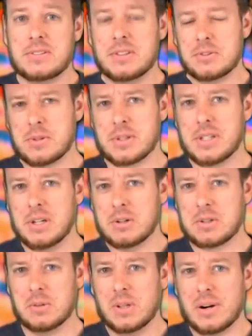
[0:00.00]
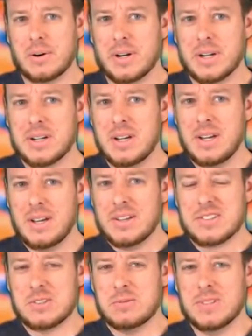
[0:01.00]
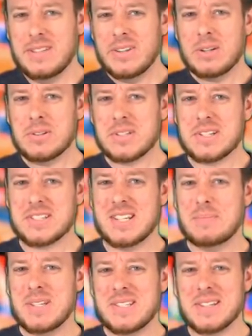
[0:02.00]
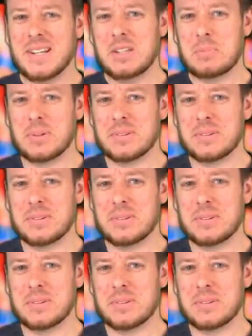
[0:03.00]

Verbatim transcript: deals with a character later on, so leaving her as a semi silent